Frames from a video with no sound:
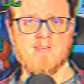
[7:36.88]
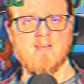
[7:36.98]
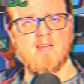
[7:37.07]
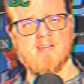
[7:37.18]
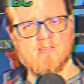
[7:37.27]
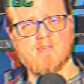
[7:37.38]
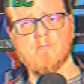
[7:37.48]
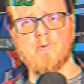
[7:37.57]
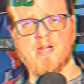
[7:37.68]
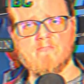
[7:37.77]
I took a
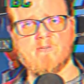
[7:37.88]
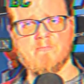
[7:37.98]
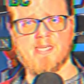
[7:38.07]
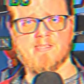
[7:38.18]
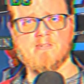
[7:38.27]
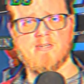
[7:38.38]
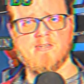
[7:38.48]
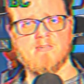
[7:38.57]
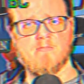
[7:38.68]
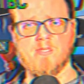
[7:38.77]
break from Death
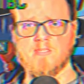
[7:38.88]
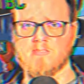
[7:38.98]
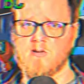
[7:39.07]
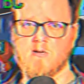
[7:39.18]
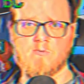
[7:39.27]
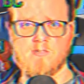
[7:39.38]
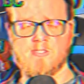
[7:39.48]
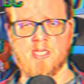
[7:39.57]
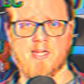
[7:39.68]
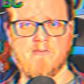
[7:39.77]
Stranding to play Star Wars
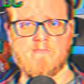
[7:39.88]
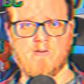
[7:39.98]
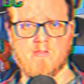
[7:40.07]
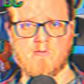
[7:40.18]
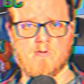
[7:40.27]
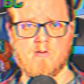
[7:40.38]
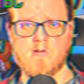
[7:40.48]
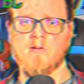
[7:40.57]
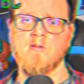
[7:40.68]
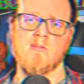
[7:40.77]
Jedi Fallen Order
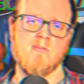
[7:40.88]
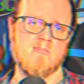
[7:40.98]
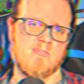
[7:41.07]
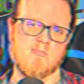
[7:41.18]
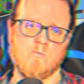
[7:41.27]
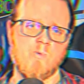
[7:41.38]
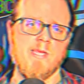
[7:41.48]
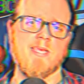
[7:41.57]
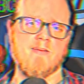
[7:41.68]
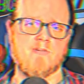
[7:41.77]
just a
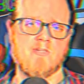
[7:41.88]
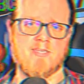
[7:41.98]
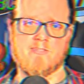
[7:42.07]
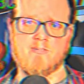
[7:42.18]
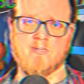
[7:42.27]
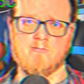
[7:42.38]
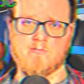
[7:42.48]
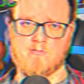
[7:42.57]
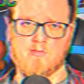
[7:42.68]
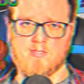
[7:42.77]
week after Death Stranding was
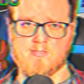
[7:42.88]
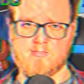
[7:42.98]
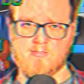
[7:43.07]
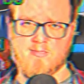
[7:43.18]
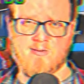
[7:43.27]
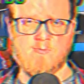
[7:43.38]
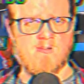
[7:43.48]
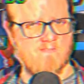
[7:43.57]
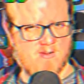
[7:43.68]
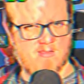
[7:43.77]
released. And while
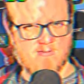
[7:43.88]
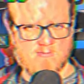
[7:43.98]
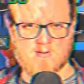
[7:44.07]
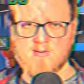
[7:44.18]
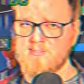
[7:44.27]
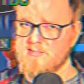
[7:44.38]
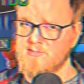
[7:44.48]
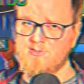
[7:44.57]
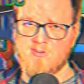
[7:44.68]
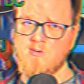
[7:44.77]
Fallen Order is
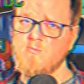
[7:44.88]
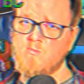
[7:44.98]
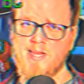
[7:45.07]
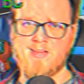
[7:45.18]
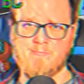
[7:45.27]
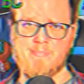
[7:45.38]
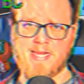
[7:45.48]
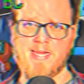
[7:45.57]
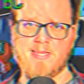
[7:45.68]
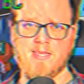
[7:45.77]
in no way a
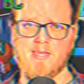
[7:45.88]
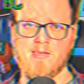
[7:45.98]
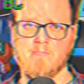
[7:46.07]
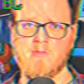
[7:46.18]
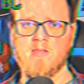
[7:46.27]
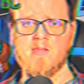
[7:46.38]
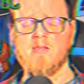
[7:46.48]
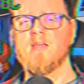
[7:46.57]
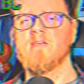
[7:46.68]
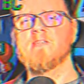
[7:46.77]
bad game,
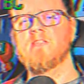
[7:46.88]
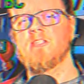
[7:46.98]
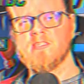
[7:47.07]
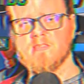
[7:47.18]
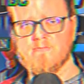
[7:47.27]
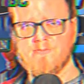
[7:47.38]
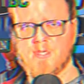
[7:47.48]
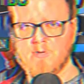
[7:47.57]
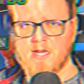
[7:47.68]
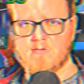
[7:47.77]
after just a
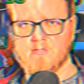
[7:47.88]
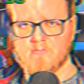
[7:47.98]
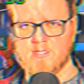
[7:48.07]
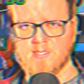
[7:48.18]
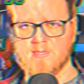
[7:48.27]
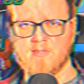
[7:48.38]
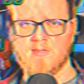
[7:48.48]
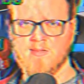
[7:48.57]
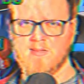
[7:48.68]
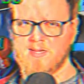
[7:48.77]
few hours with it,
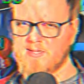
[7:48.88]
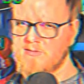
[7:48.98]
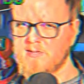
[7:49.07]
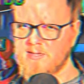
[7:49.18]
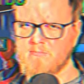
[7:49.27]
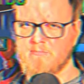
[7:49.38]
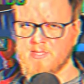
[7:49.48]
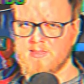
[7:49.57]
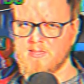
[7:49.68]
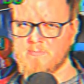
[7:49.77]
I couldn't help
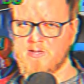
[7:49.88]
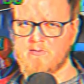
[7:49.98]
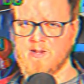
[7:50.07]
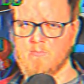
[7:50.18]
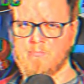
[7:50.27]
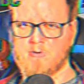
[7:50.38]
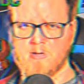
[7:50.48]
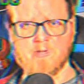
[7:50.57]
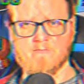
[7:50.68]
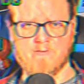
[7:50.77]
but think about how
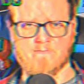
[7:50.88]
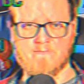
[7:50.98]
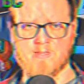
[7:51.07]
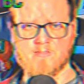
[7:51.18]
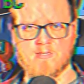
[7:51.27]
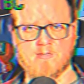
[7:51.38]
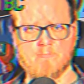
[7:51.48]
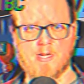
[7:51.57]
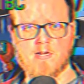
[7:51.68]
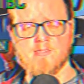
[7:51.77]
primitive it feels in
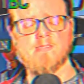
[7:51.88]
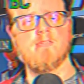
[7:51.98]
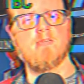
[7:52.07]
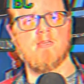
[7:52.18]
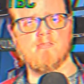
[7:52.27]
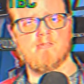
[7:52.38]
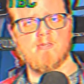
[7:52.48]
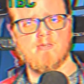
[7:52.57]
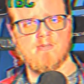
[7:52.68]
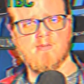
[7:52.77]
comparison to Death Stranding.